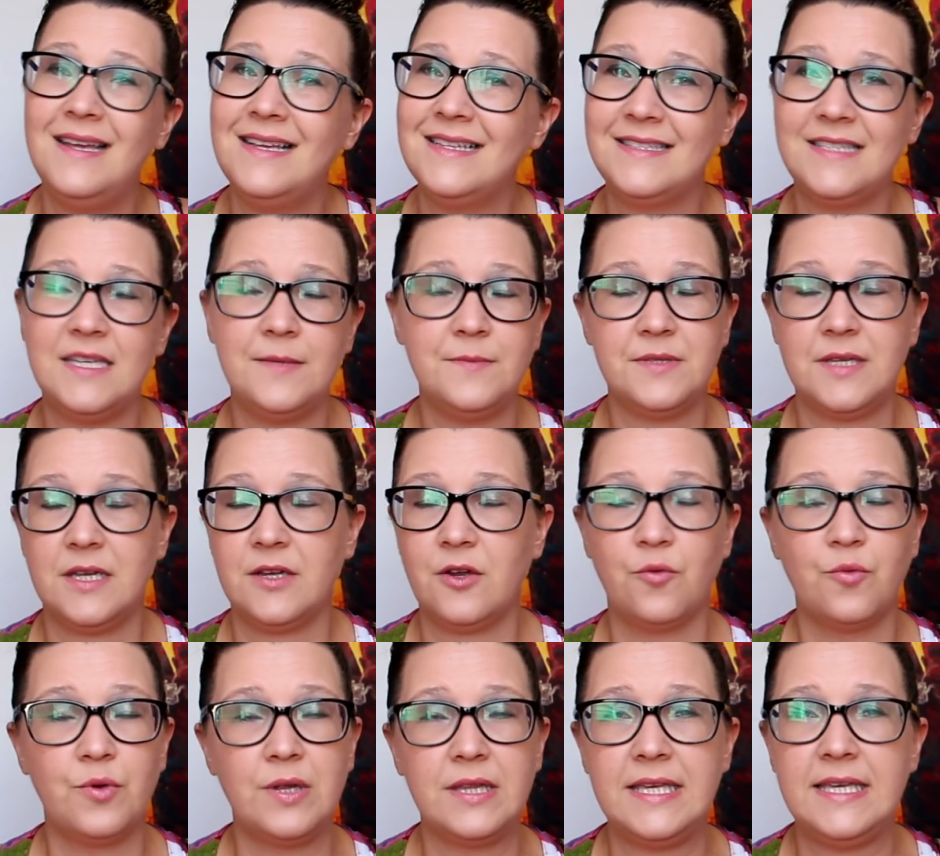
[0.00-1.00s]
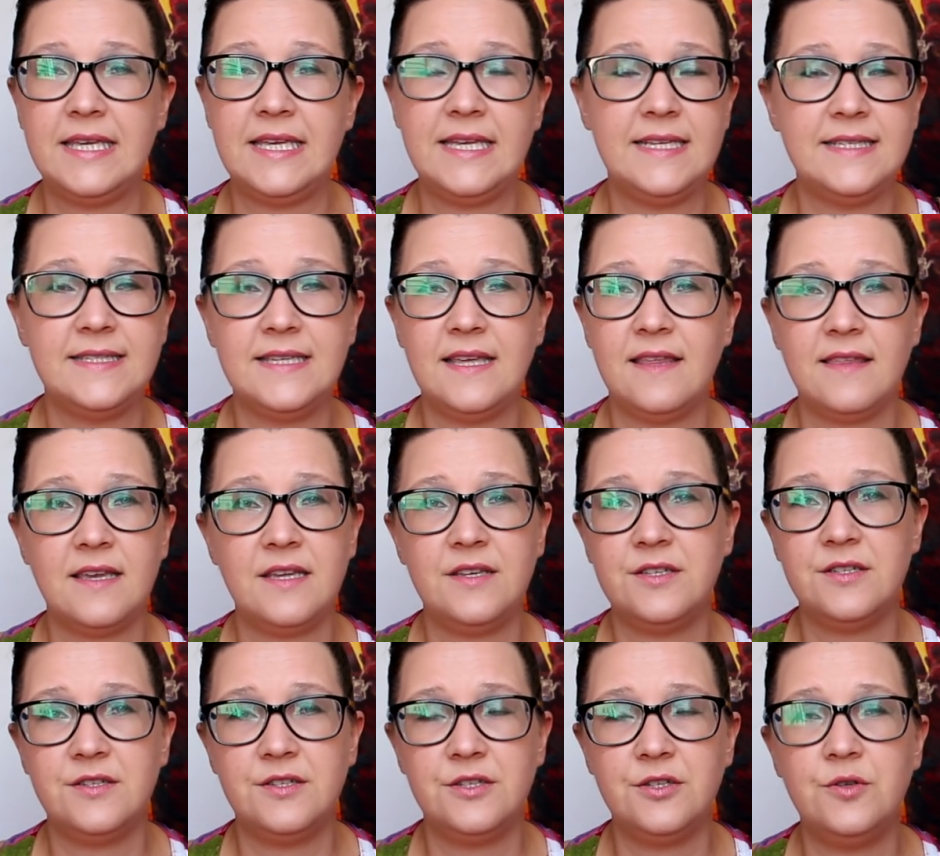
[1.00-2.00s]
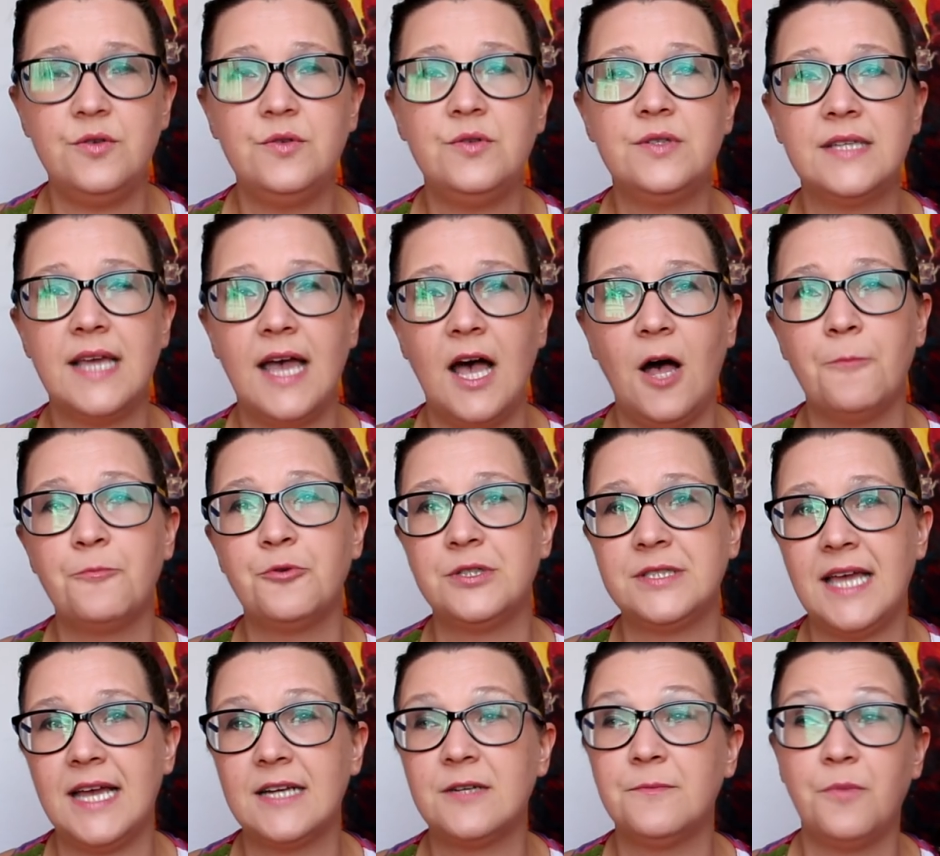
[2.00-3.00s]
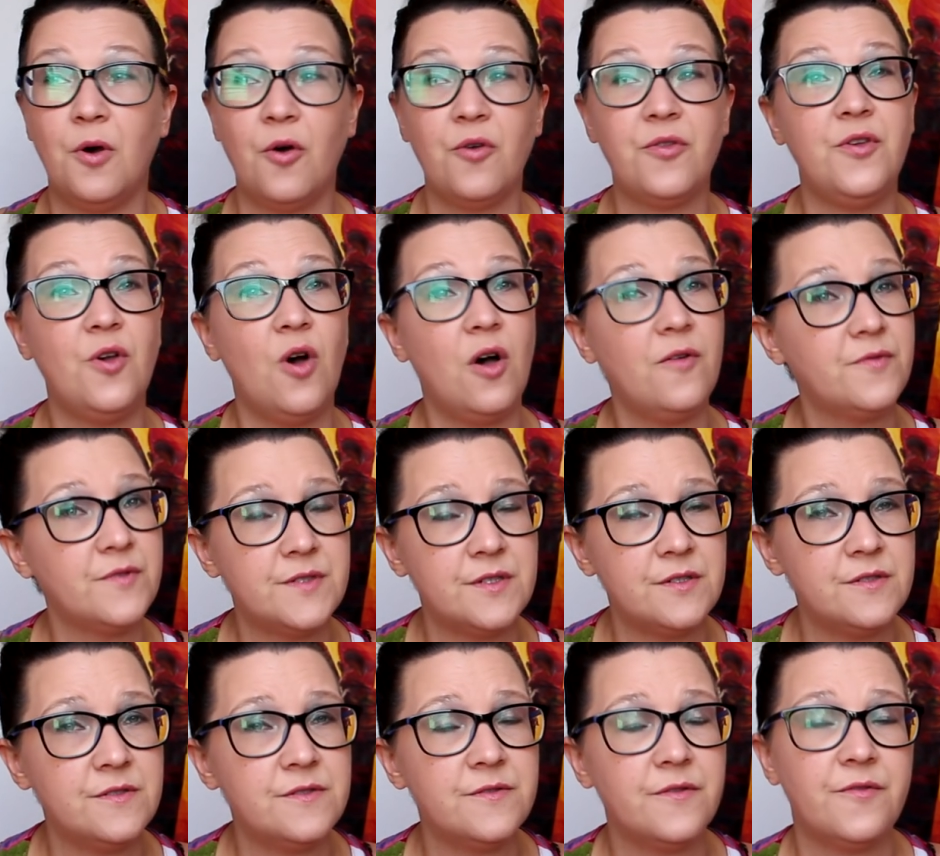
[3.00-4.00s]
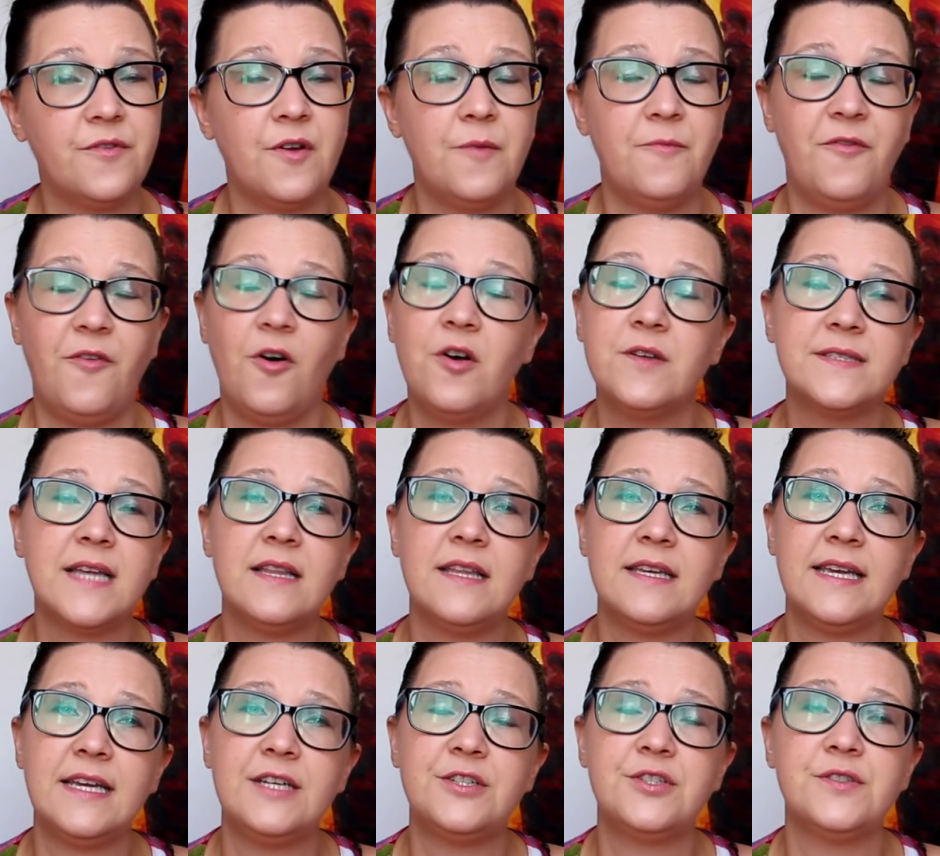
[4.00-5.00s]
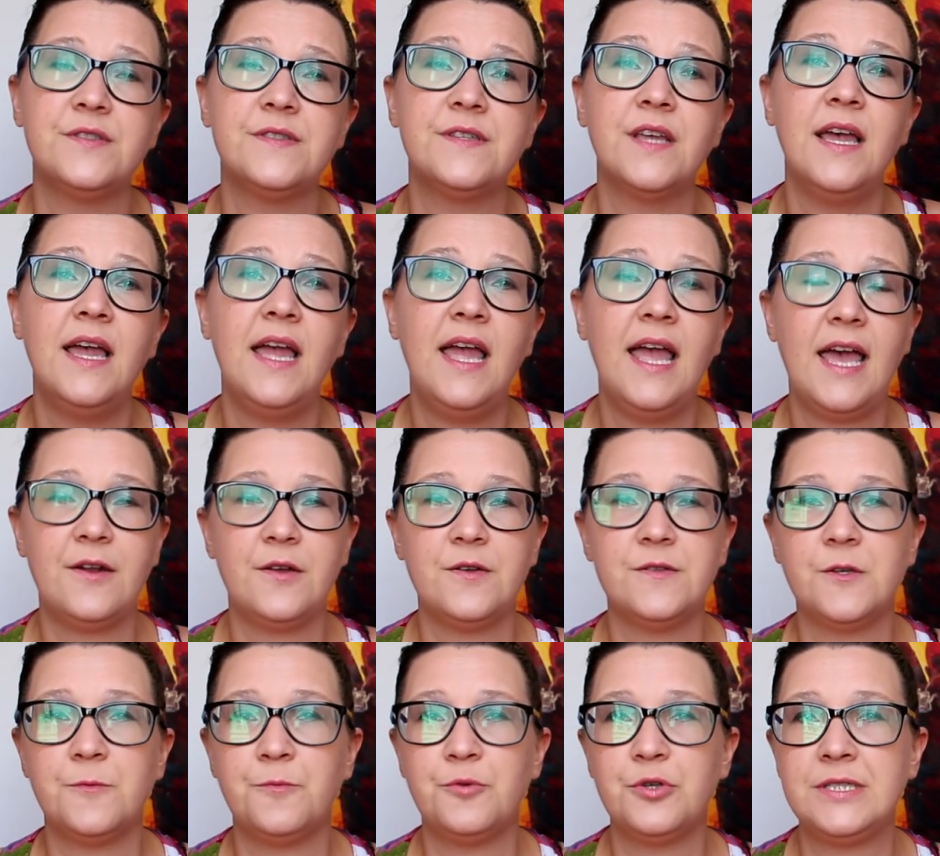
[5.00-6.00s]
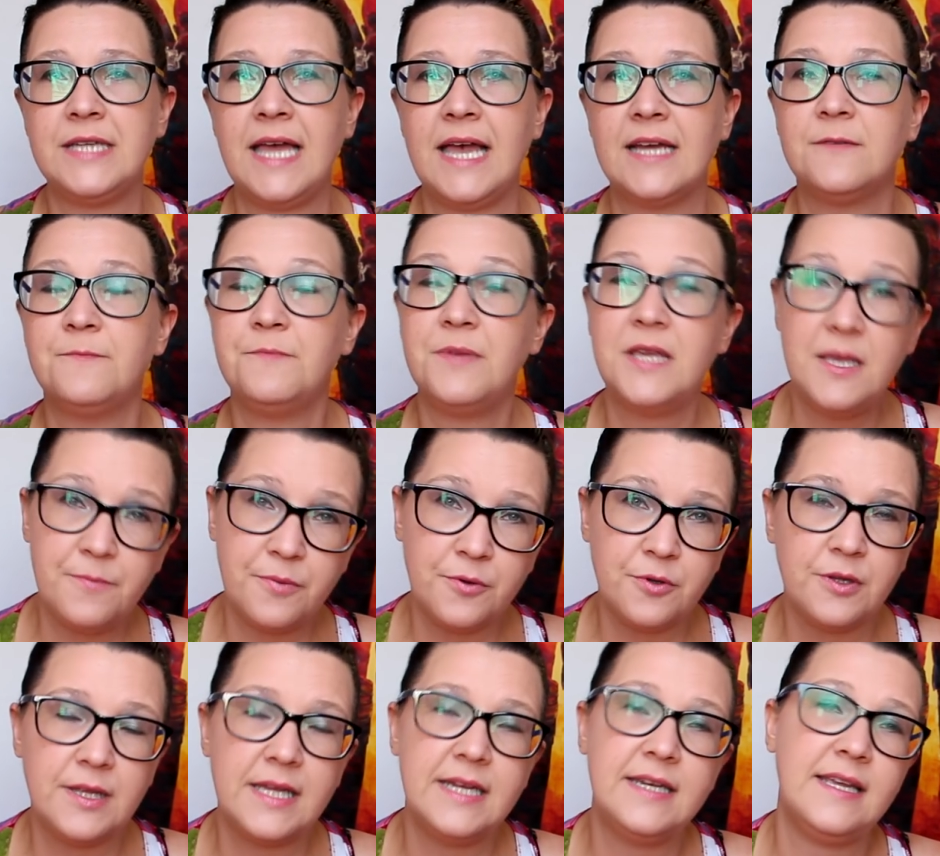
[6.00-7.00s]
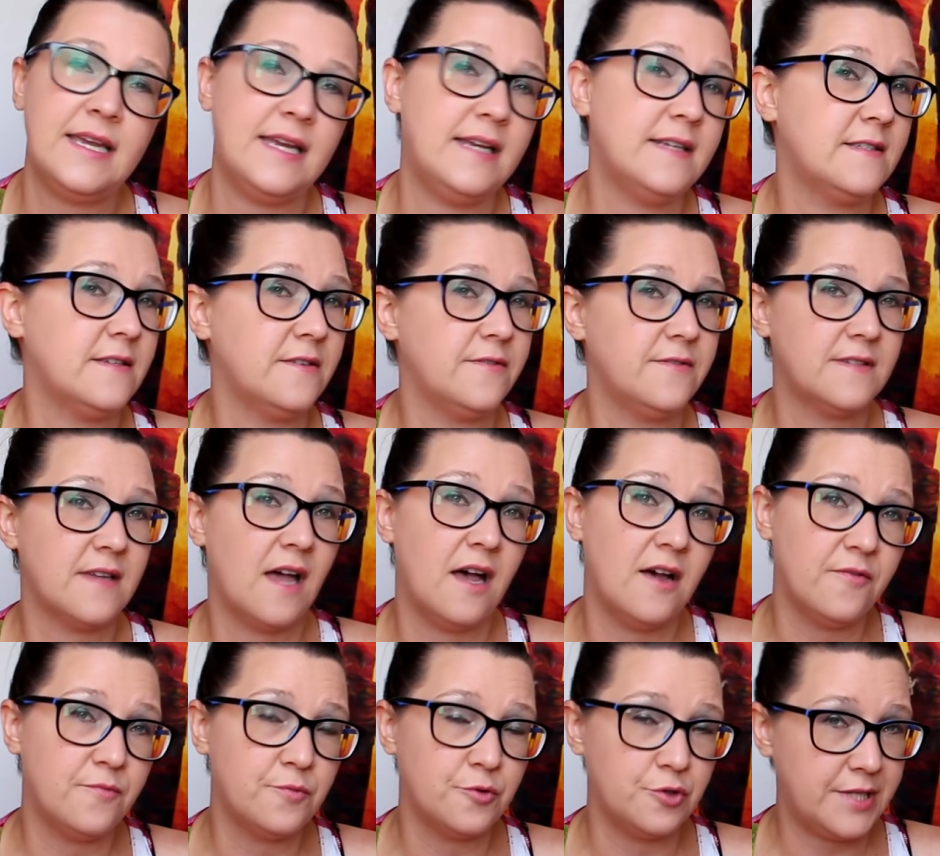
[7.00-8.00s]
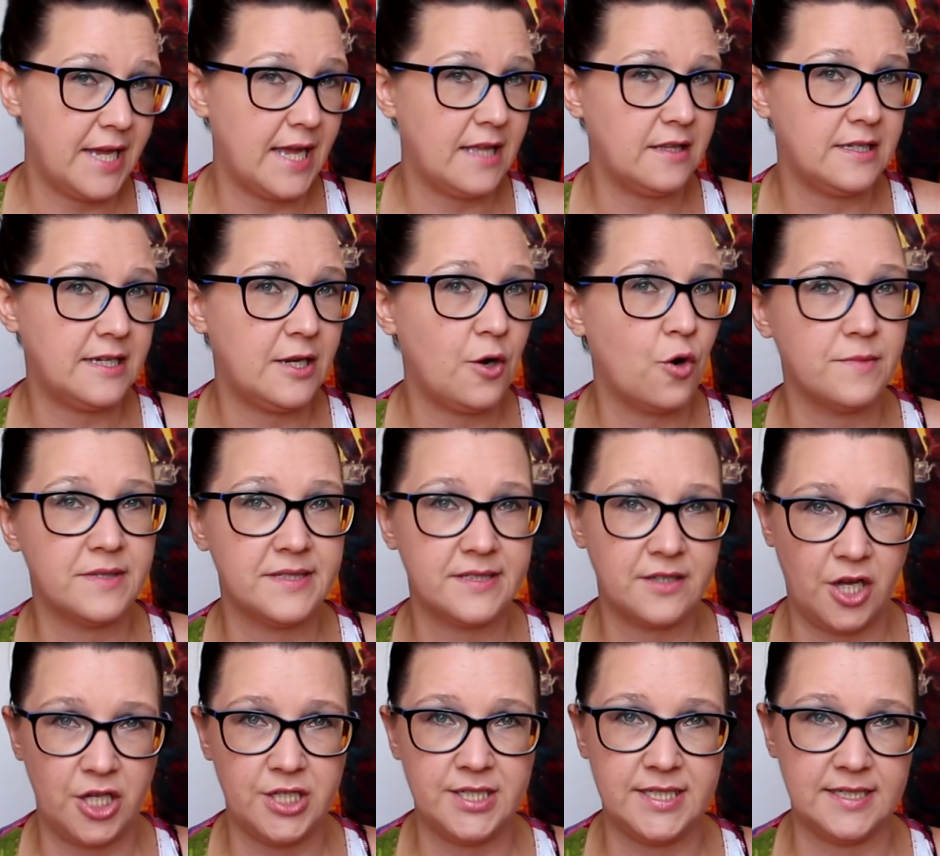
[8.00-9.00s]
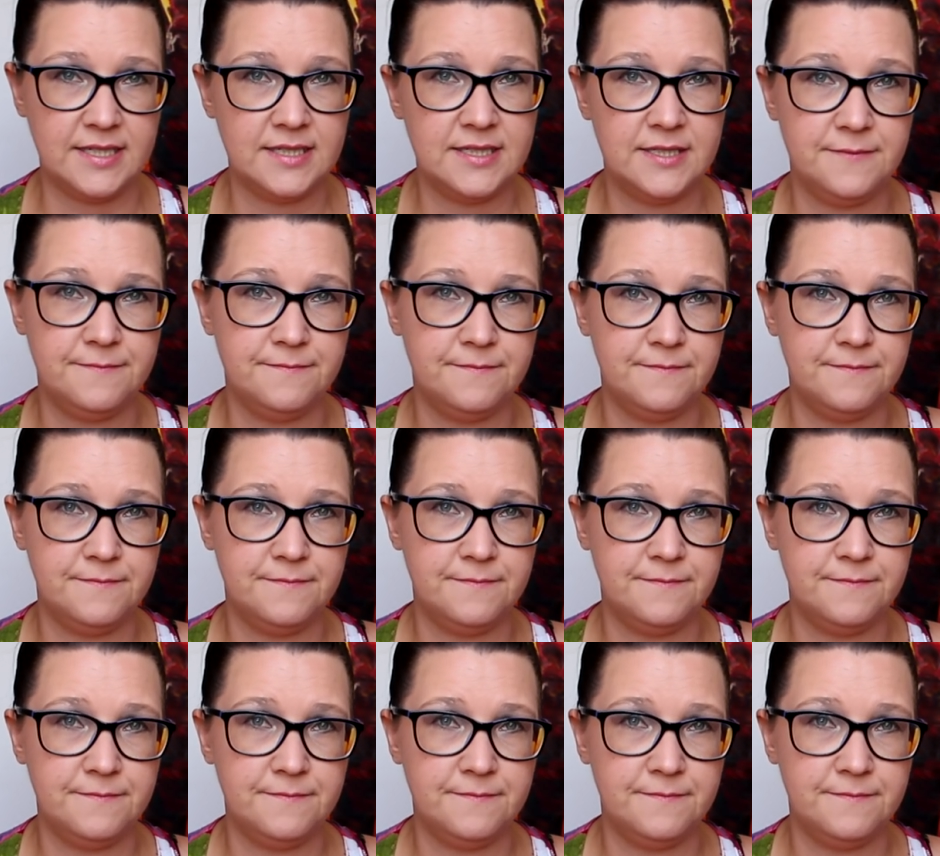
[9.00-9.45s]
seems like a really easy thing to do to help protect both the officers from false allegations and also protect people in cases of brutality or misconduct.